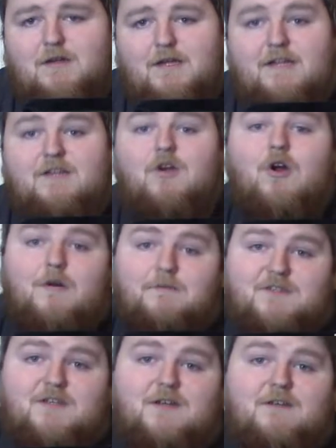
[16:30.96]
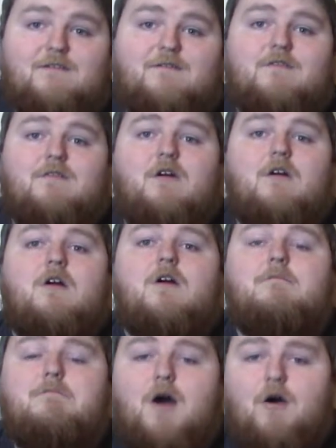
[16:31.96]
In terms of
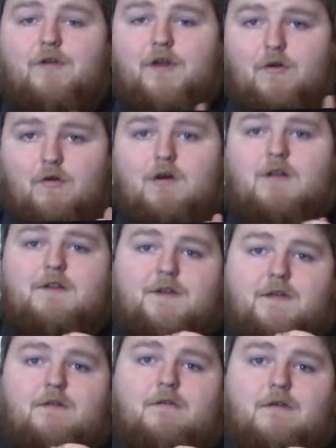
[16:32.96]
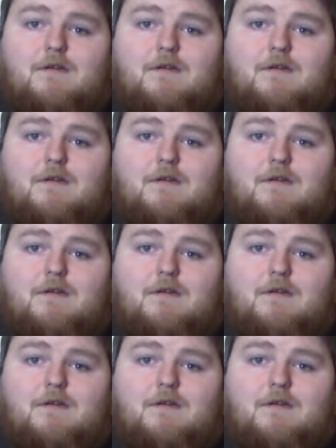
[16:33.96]
component quality,